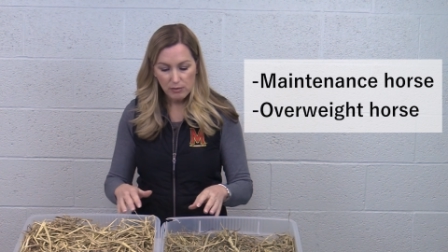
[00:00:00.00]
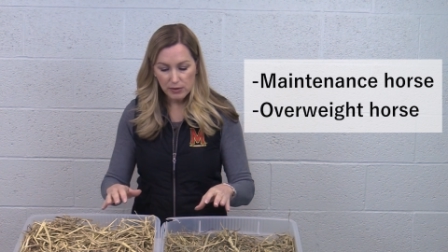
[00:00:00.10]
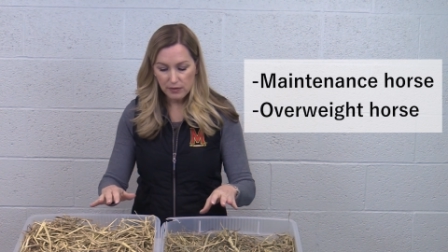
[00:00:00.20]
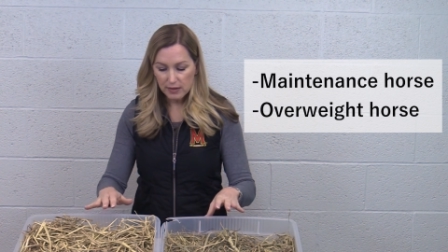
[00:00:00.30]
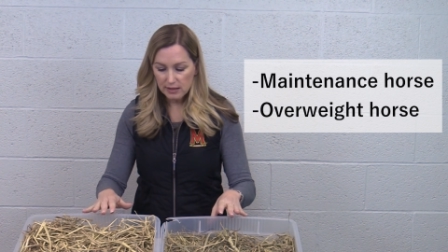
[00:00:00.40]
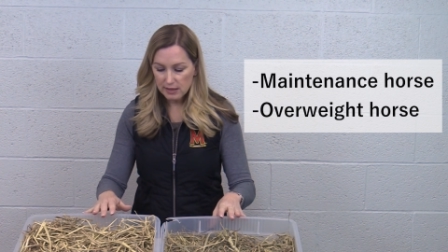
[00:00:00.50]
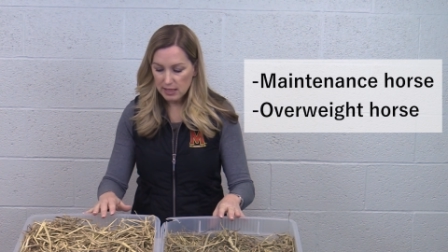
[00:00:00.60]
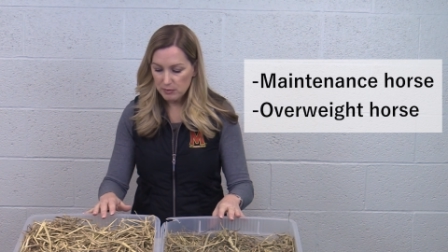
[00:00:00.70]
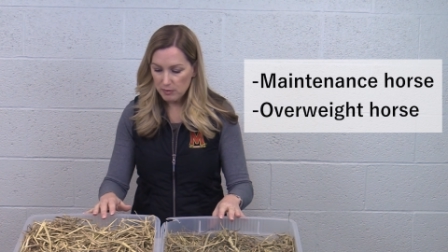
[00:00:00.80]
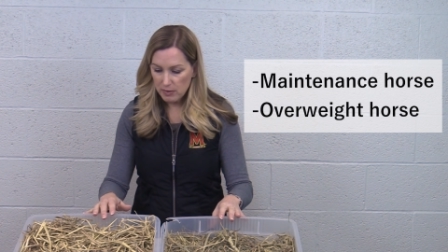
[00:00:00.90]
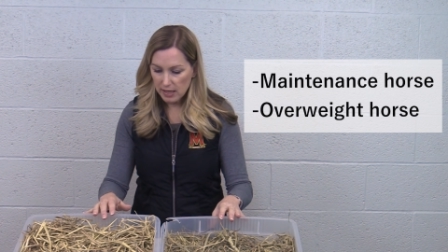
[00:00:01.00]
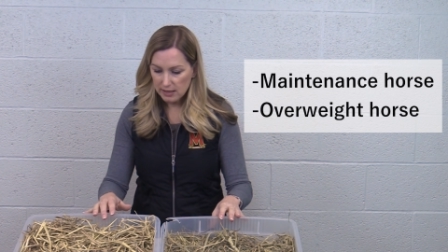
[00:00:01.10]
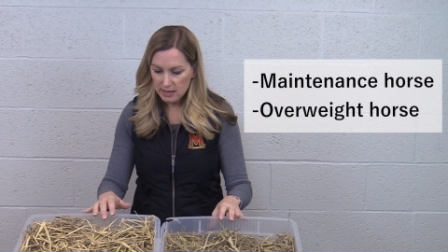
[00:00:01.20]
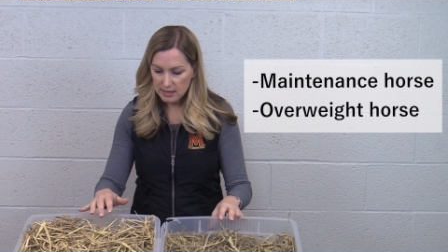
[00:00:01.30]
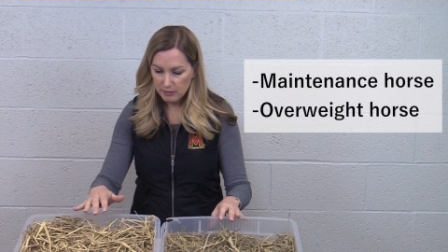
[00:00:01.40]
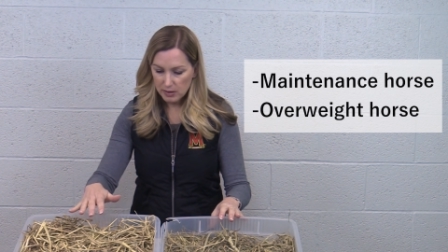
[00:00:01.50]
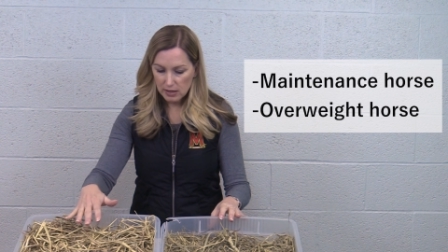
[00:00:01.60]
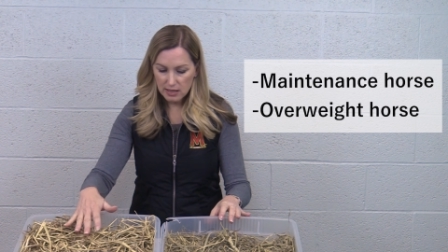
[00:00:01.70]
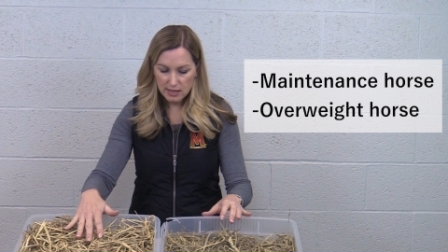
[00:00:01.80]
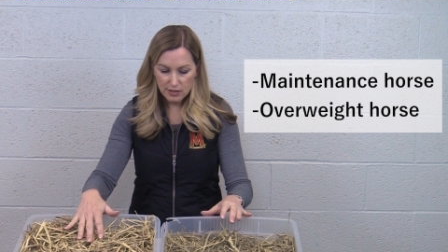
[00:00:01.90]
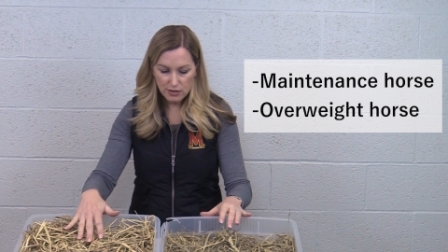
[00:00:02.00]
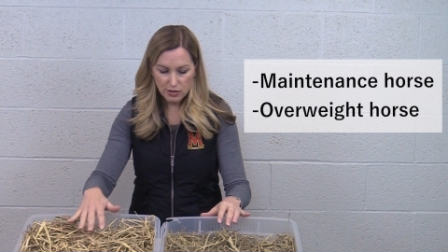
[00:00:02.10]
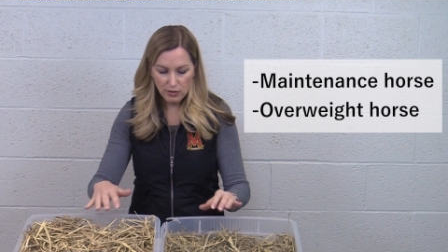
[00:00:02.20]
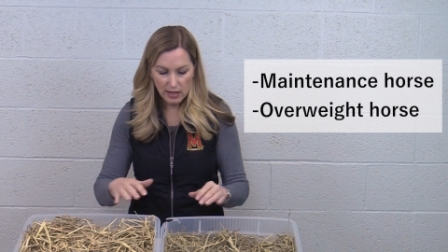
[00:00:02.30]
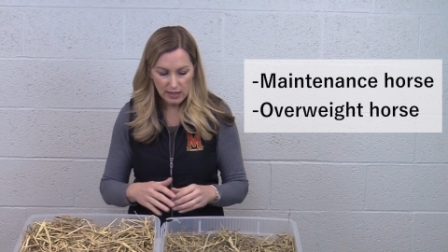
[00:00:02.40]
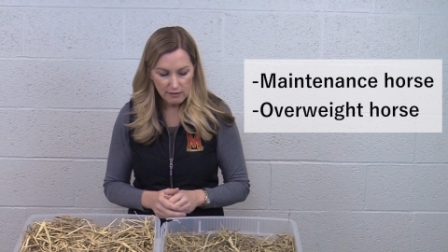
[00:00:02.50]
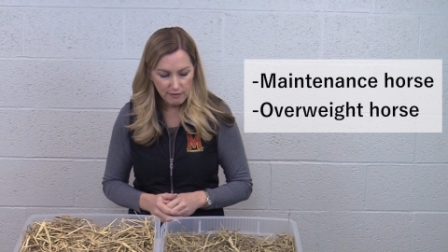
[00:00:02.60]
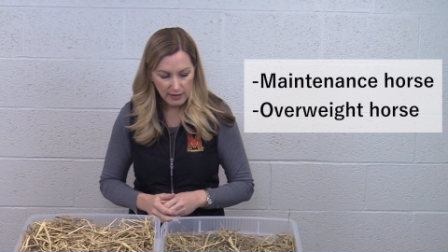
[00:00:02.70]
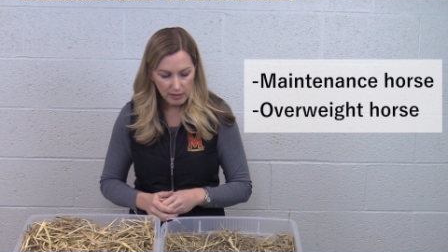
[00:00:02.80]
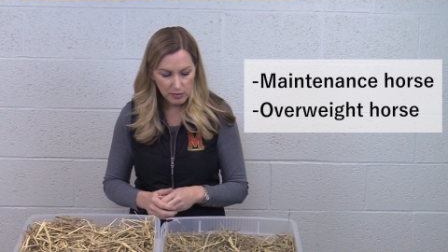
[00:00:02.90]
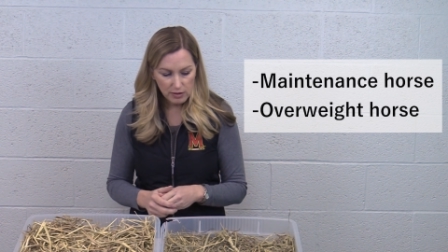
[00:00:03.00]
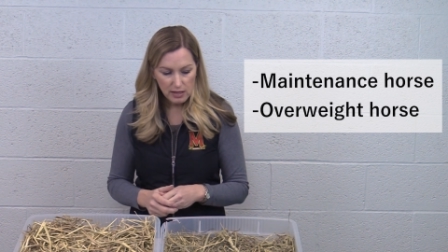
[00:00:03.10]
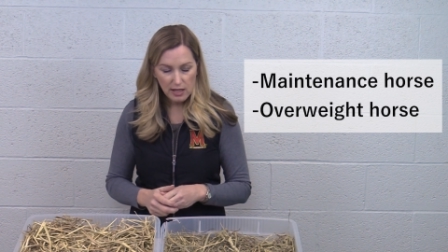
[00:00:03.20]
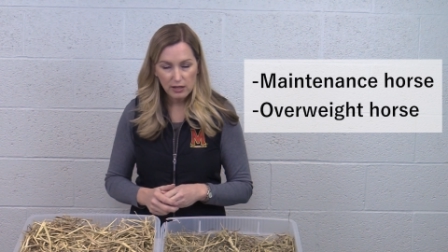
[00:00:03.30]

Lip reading: But the thing to keep in mind is that because these are so high in fiber,